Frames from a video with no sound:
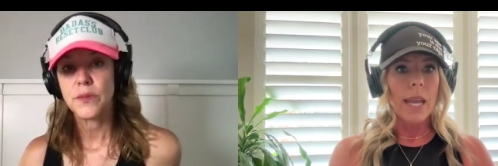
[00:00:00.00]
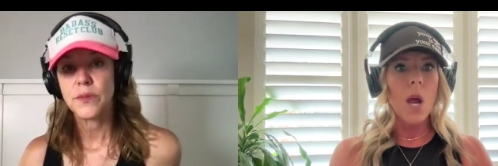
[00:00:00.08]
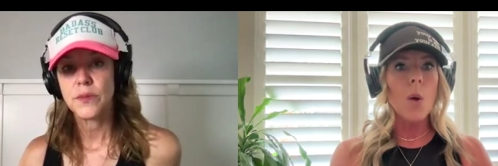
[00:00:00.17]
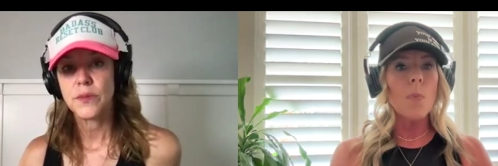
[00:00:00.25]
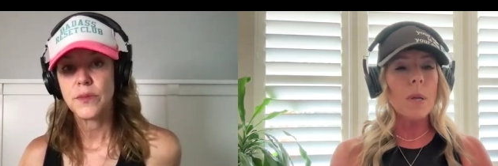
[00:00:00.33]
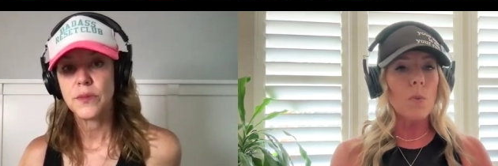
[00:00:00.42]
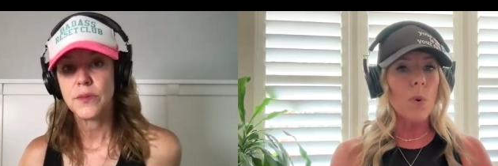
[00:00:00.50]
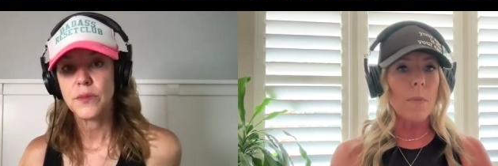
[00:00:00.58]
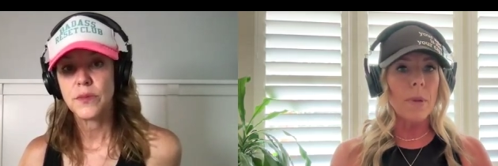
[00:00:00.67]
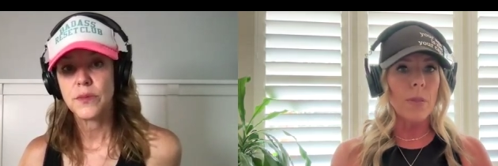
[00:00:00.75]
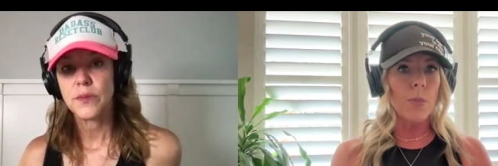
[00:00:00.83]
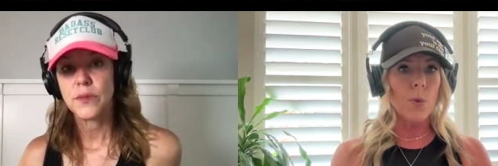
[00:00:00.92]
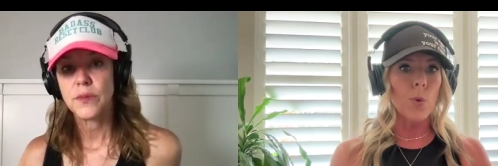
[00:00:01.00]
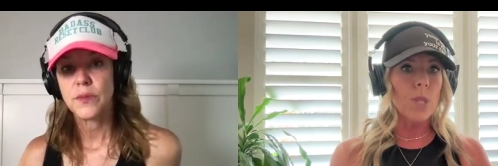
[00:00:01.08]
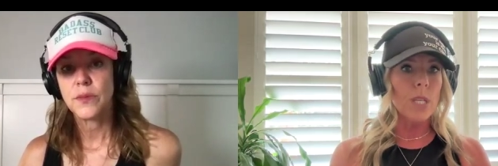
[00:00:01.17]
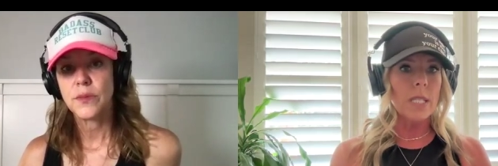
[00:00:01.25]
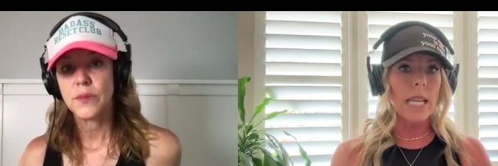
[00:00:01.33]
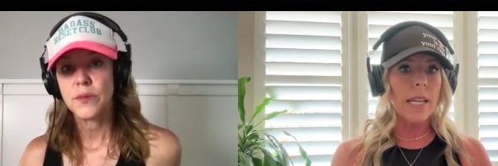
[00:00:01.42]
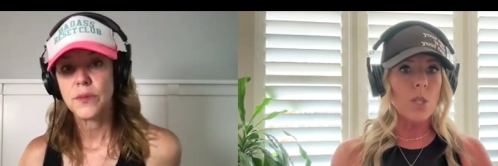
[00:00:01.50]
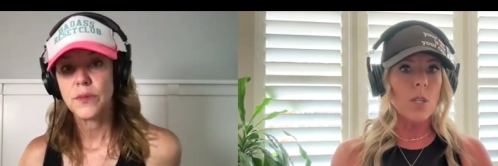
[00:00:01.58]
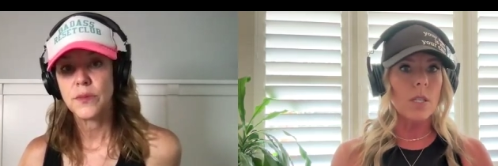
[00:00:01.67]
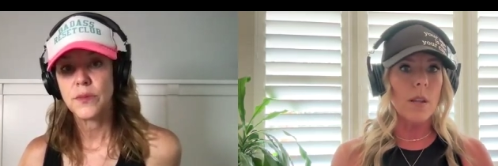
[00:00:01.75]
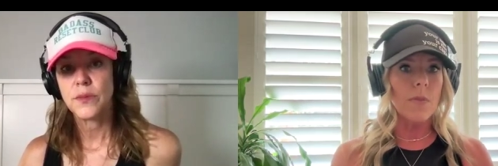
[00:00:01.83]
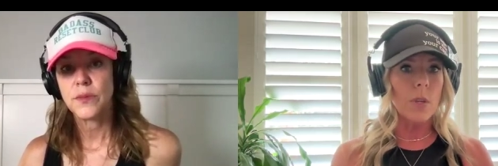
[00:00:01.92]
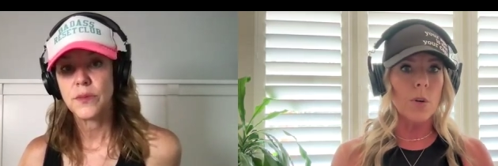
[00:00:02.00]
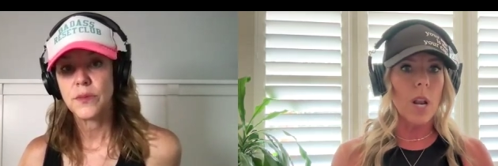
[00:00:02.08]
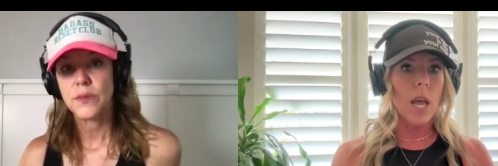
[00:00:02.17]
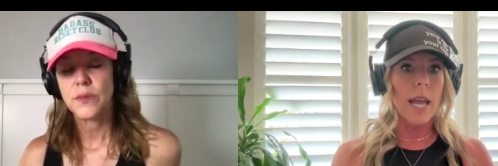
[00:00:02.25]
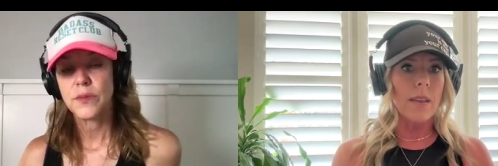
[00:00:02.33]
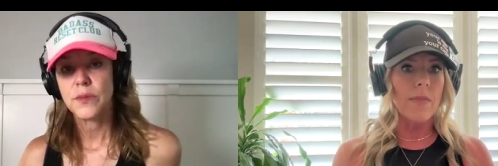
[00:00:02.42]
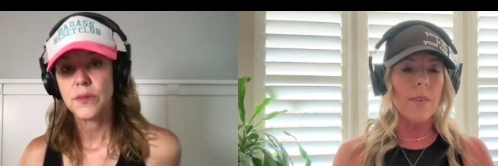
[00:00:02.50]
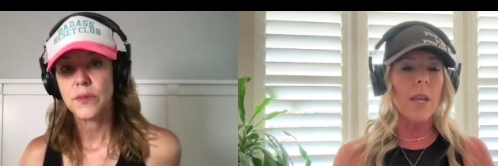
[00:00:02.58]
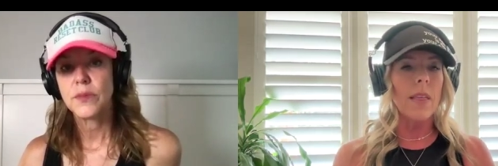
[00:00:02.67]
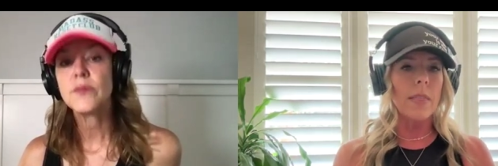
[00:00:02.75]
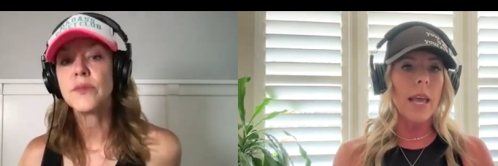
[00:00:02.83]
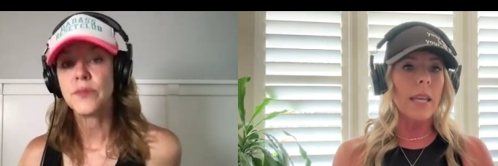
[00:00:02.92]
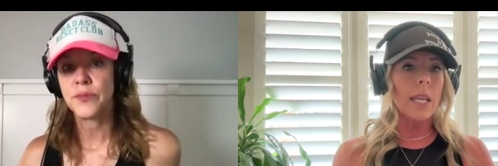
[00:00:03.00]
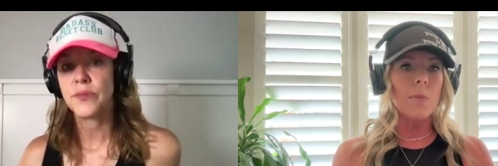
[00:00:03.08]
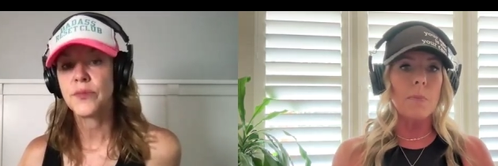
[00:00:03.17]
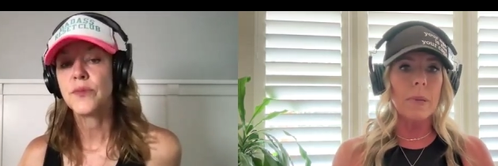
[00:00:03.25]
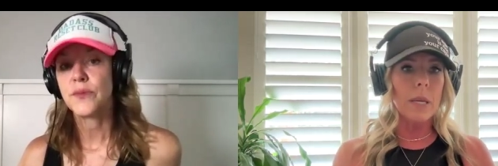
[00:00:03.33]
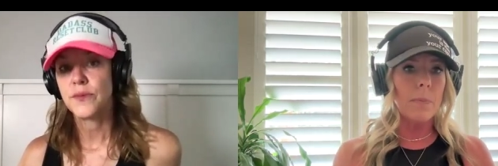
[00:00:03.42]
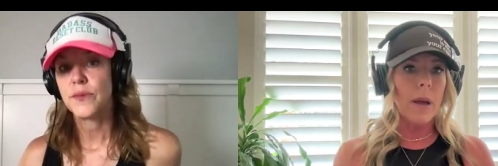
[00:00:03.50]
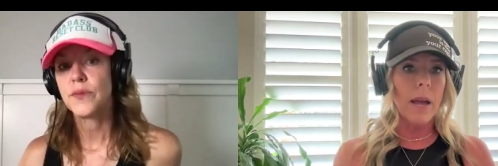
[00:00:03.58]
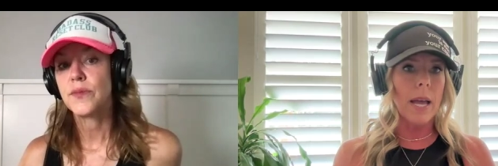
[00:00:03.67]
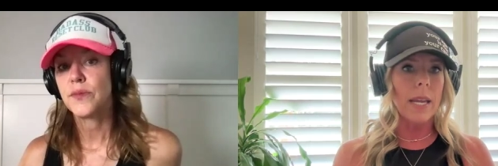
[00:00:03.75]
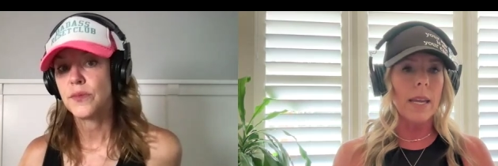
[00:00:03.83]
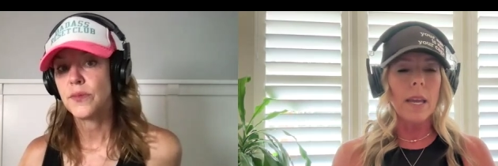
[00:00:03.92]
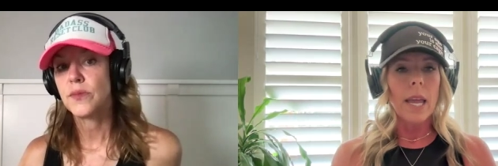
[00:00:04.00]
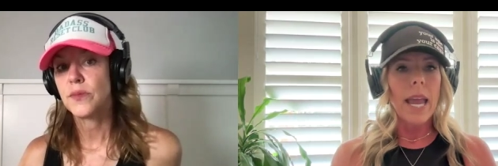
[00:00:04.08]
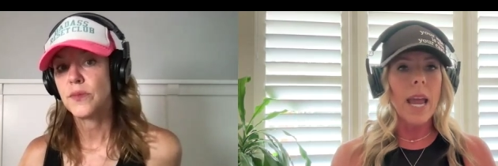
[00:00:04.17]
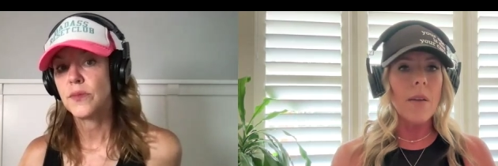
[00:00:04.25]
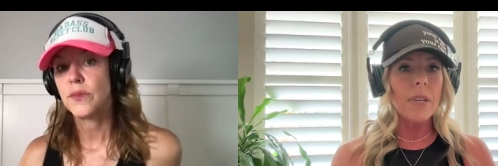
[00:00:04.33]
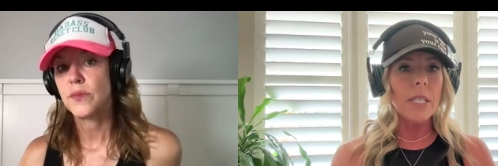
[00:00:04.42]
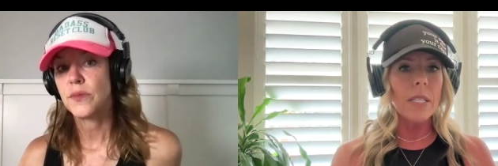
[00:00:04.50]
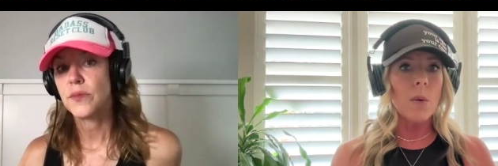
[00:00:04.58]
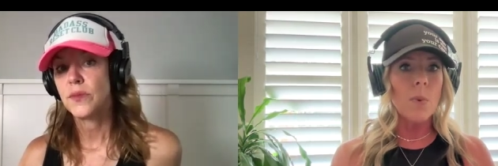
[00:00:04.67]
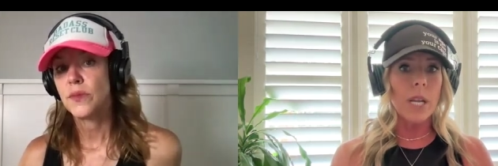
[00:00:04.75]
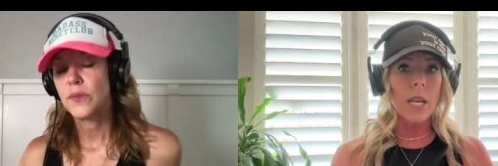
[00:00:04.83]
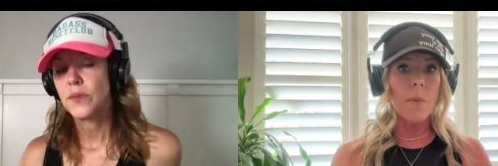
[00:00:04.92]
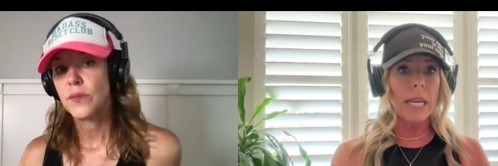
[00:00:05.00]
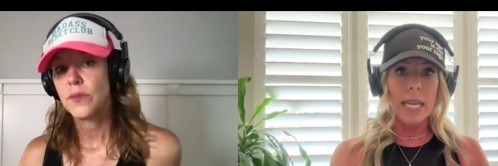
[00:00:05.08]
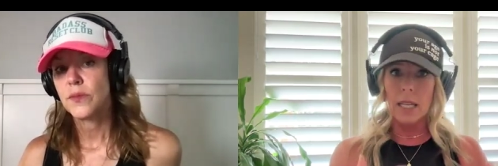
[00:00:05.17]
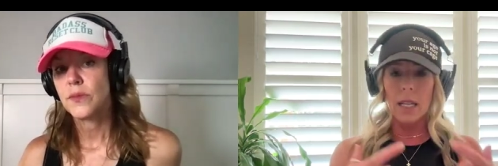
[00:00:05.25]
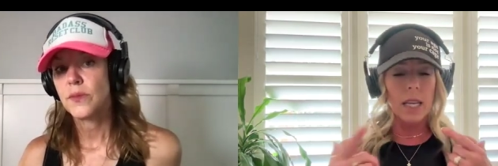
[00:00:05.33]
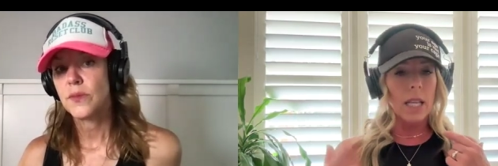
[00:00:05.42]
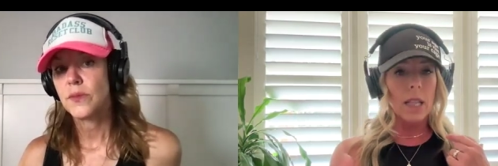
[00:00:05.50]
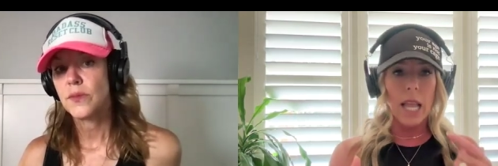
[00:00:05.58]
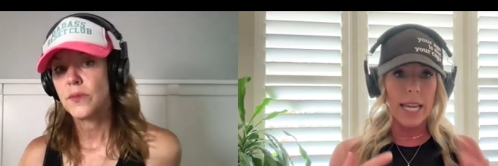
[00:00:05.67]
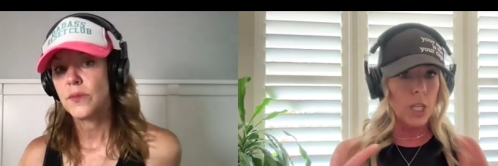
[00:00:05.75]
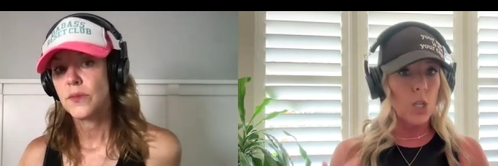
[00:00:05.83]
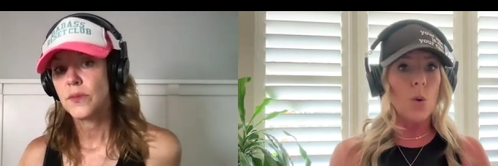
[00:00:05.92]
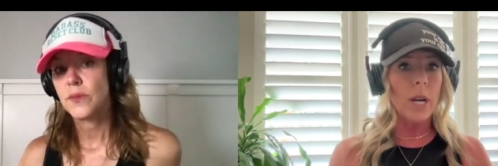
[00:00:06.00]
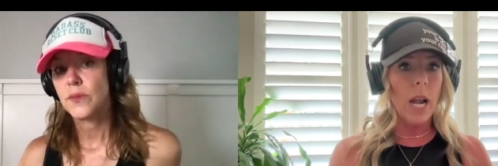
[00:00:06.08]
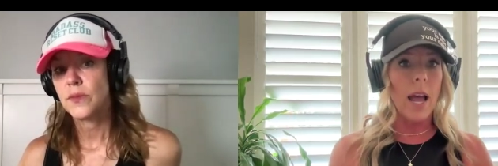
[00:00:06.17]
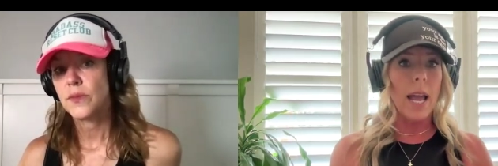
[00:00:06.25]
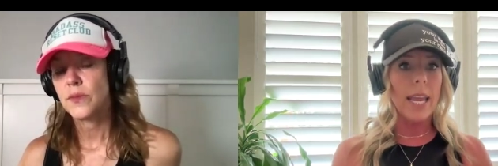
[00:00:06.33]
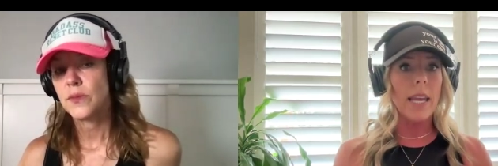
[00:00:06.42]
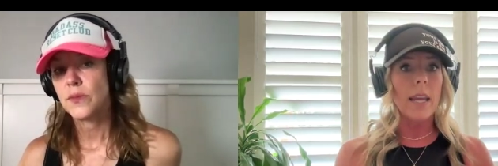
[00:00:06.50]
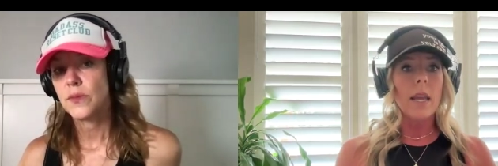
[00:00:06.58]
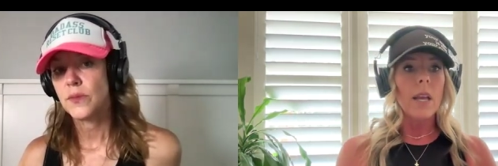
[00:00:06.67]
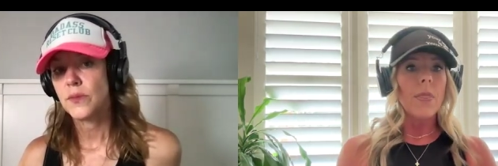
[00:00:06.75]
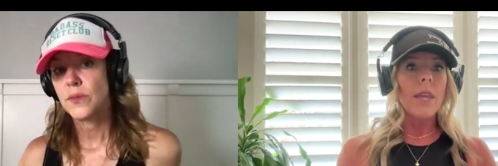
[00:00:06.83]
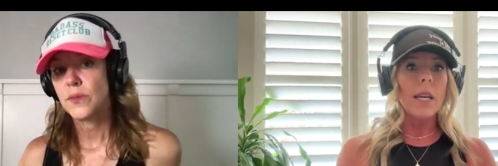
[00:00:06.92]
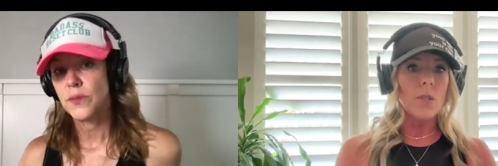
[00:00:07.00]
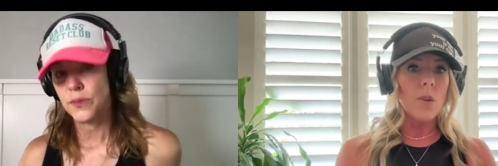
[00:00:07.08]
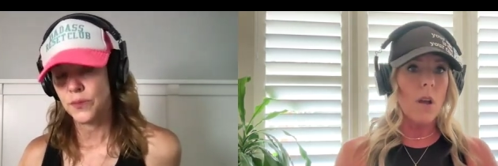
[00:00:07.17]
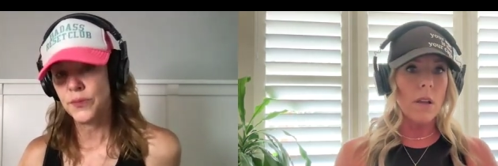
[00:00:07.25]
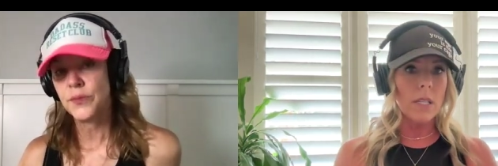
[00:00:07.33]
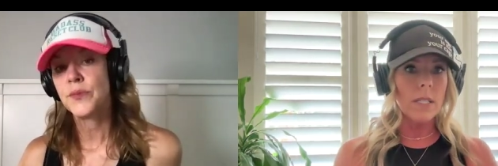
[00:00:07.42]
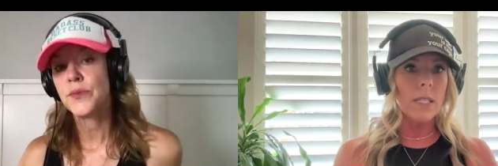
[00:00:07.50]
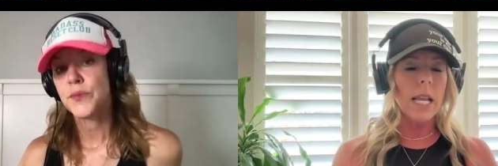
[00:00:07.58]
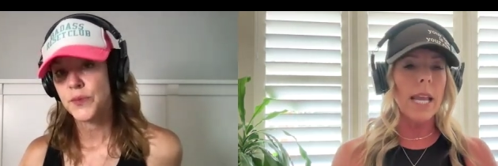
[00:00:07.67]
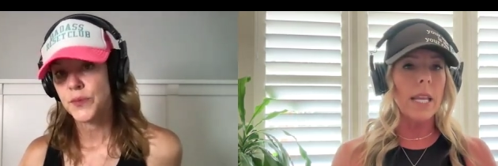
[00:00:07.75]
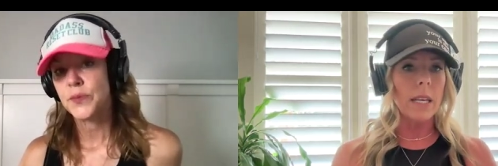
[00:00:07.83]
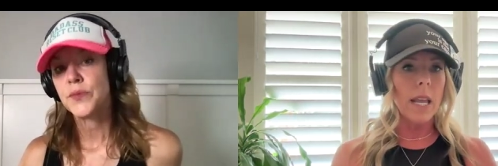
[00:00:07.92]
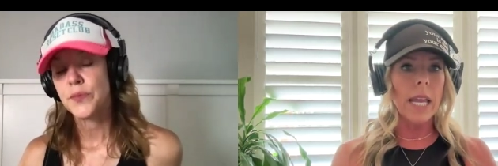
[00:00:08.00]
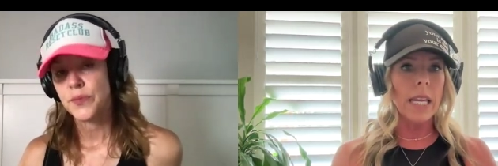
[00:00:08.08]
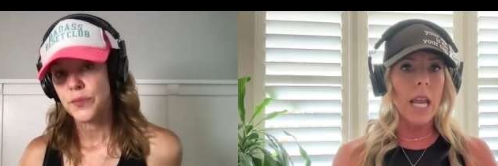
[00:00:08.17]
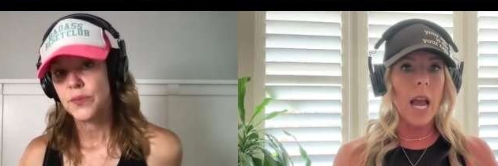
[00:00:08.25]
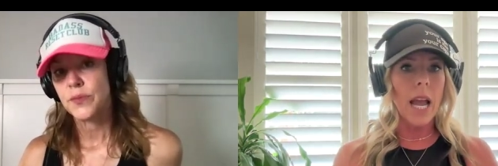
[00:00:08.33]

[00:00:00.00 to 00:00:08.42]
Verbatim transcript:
Speaker 1: helping women through the stages of their life, and that can be by having someone coming in like you and I that mm-hmm. talks and and